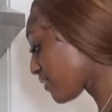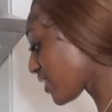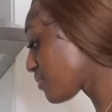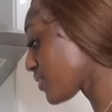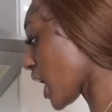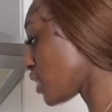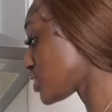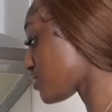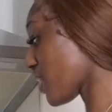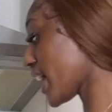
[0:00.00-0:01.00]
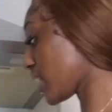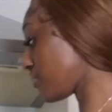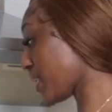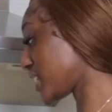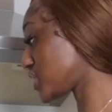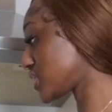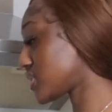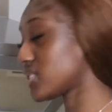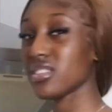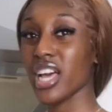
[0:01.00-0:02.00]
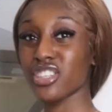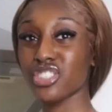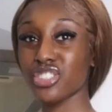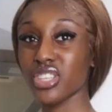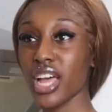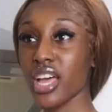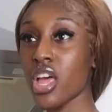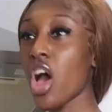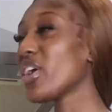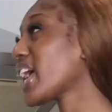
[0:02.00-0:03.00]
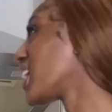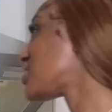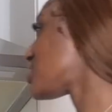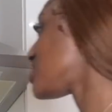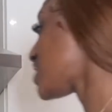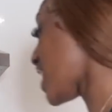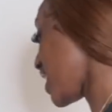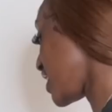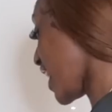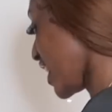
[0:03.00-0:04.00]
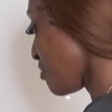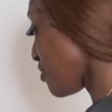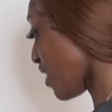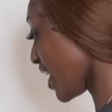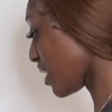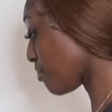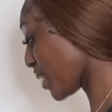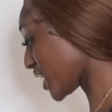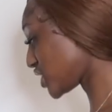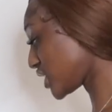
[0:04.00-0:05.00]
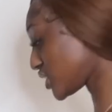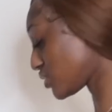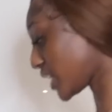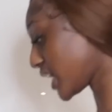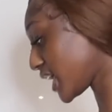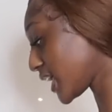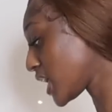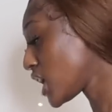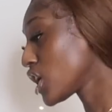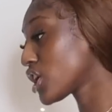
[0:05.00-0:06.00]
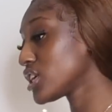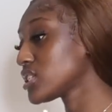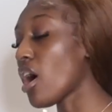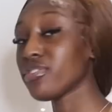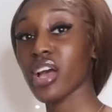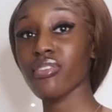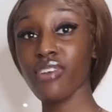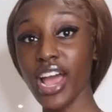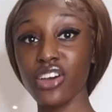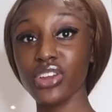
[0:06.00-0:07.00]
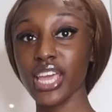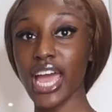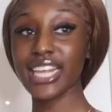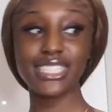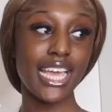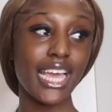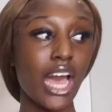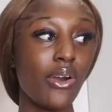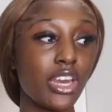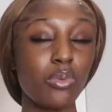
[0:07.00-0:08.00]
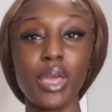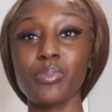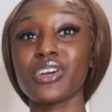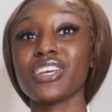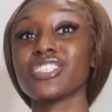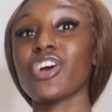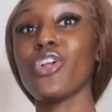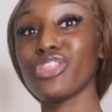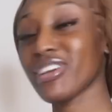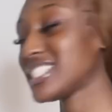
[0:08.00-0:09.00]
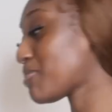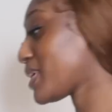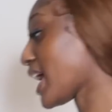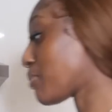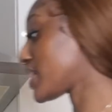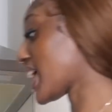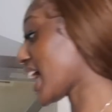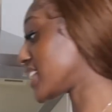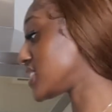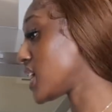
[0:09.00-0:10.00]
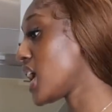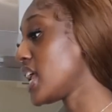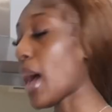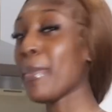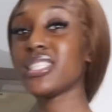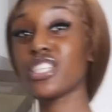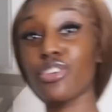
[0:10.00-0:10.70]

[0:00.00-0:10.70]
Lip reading: if anything, I'll just fry it in batches. I could just do that. Oh yeah, I could just do that. Yeah, let me fry it in batches on here because after I fry it on here, I need to take it out anyway because on the recipe I'm basically